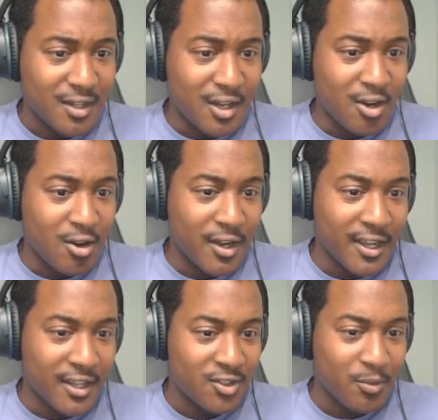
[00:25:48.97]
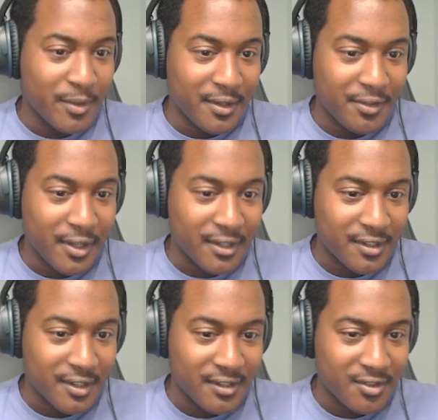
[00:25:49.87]
Oh, I got so many thoughts,
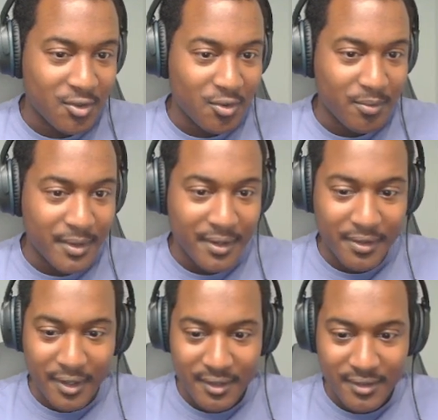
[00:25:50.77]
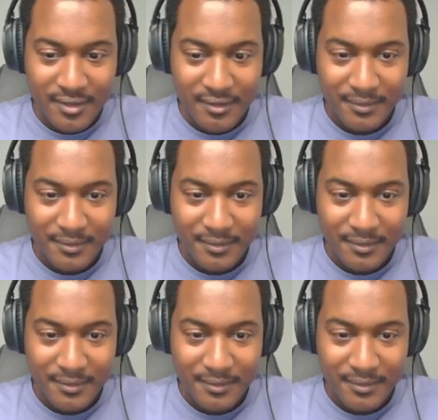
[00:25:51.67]
guys. So many thoughts.